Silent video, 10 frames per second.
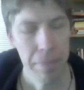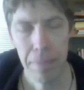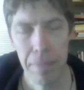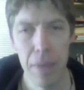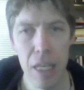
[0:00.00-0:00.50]

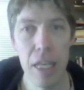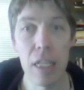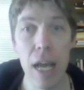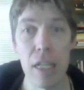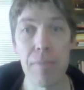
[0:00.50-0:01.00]

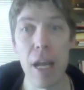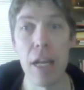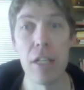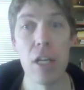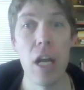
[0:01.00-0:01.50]
e-class
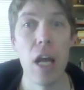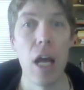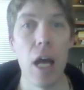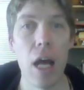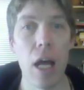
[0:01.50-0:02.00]
page,
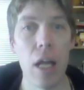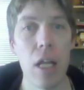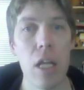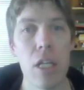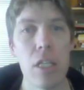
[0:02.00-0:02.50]

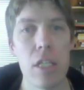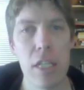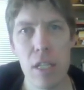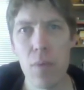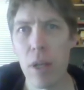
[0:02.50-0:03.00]
to see
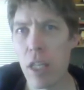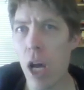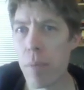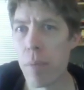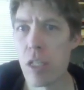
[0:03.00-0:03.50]
what the options are